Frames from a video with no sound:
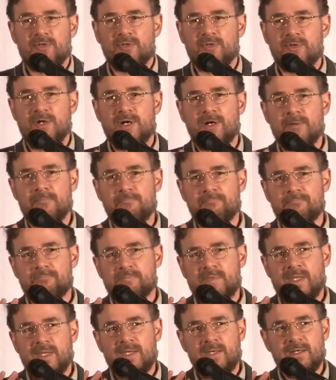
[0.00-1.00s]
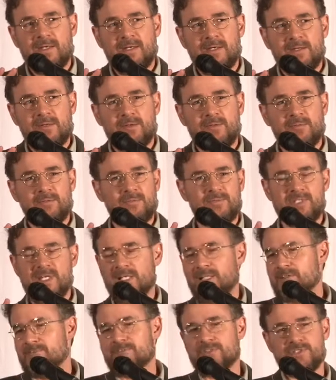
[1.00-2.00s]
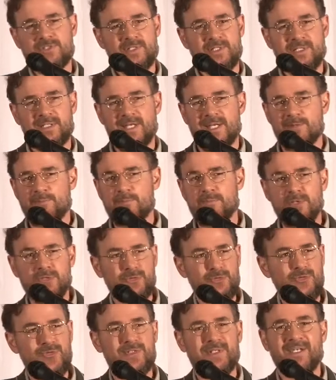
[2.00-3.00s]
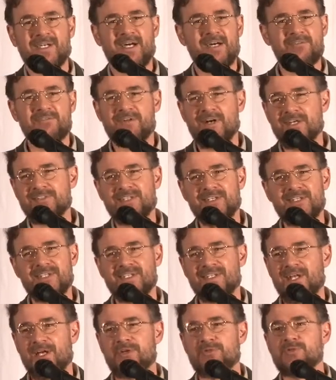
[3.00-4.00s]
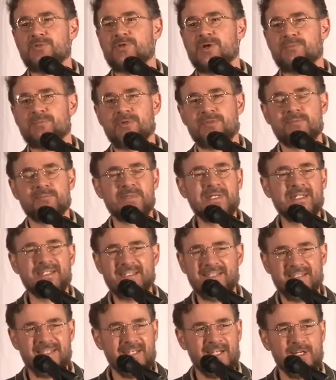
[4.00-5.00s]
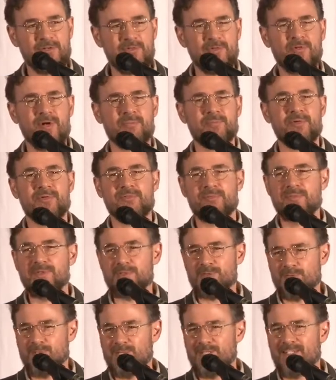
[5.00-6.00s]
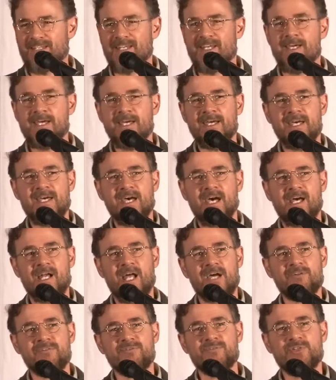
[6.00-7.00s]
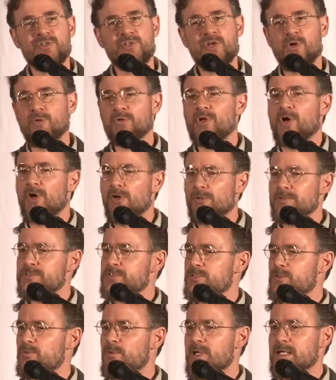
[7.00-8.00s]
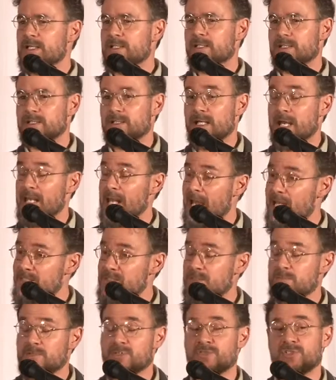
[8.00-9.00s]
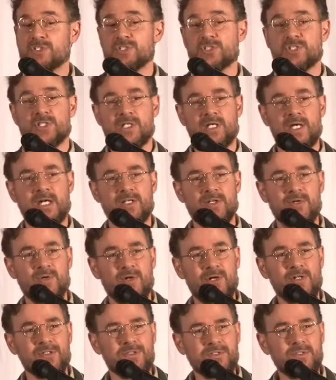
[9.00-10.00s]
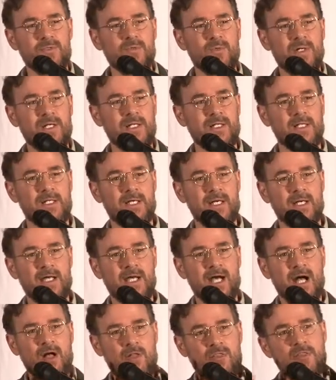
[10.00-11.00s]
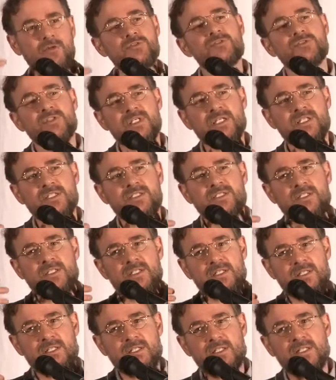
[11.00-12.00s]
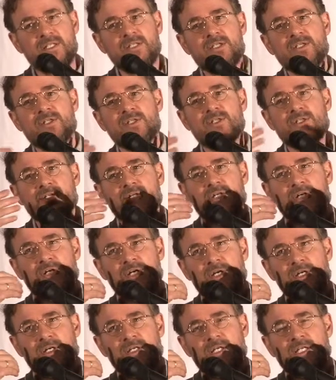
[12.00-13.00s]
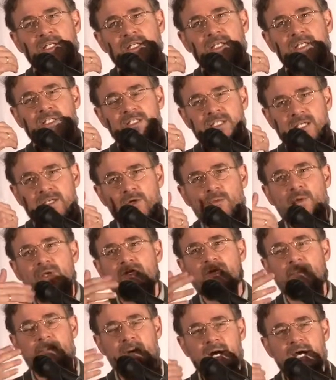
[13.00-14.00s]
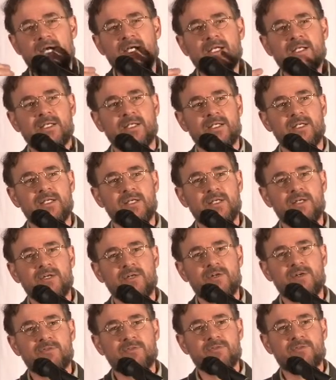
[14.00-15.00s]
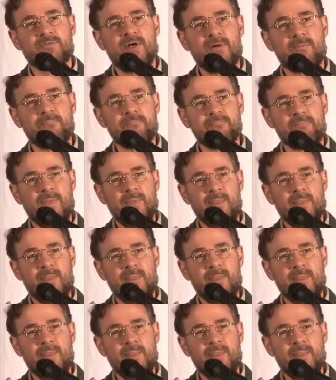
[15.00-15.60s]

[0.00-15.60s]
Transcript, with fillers: um, television and music. I've, as a kid, I grew up with media and I grew up with music, and, and I've known all too well, and as a musician, I know all too well how those things can clear, uh, can, can take away your mind from